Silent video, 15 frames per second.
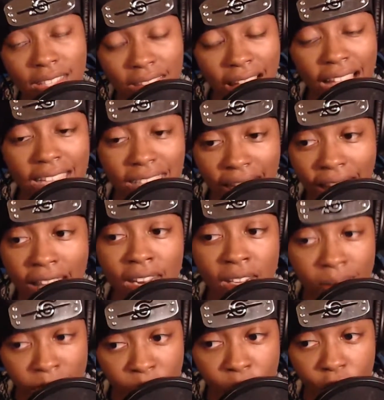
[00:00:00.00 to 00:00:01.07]
as I
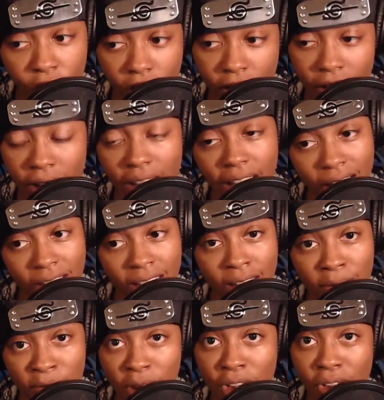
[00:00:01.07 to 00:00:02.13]
edit more, I'll get
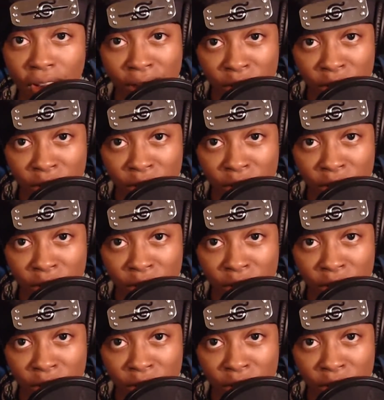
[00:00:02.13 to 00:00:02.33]
better at